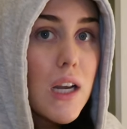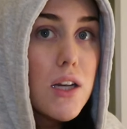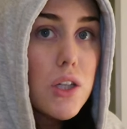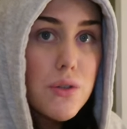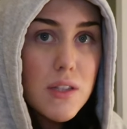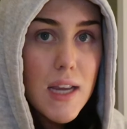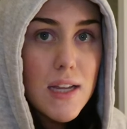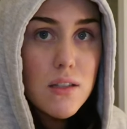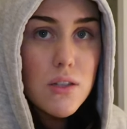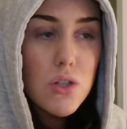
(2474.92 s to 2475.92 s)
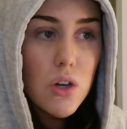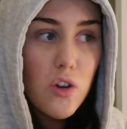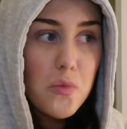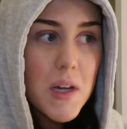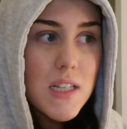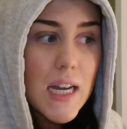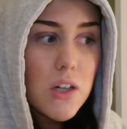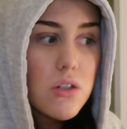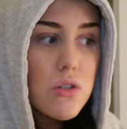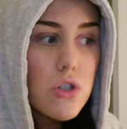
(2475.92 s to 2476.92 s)
and like Lucozades and stuff because I
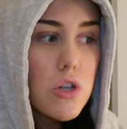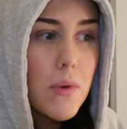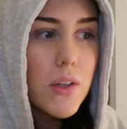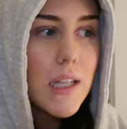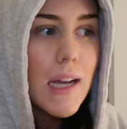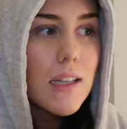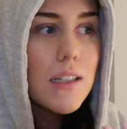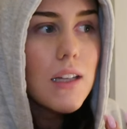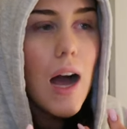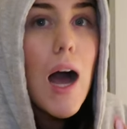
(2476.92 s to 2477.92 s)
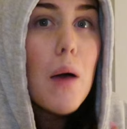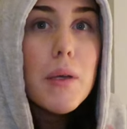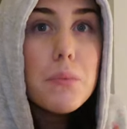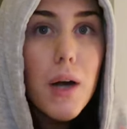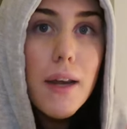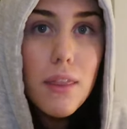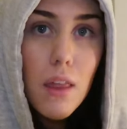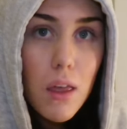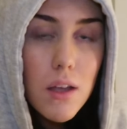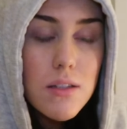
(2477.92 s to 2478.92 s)
couldn't stomach like carby bread
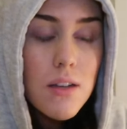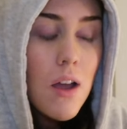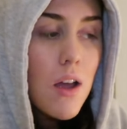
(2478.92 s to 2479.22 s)
things.